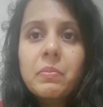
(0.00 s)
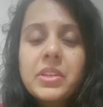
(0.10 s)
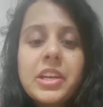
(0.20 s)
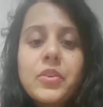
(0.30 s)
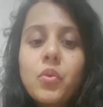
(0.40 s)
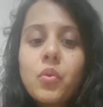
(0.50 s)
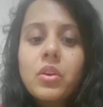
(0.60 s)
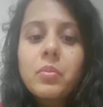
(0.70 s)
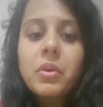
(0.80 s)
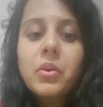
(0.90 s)
tell you
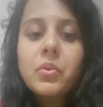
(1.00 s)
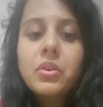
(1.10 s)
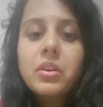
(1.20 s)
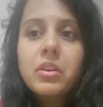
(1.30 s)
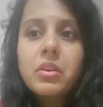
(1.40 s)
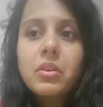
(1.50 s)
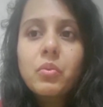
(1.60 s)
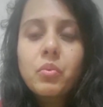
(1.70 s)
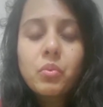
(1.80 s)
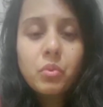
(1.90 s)
all about
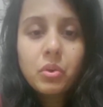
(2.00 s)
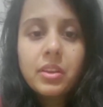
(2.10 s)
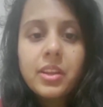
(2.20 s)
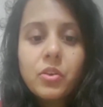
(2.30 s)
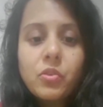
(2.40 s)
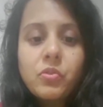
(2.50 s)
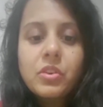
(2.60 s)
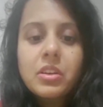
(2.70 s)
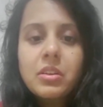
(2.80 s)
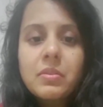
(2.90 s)
what they
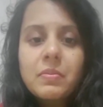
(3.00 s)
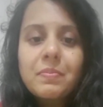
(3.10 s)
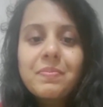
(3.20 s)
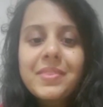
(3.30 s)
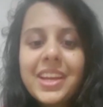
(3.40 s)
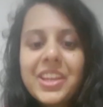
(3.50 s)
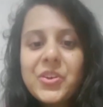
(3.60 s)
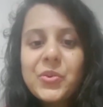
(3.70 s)
offer. Thank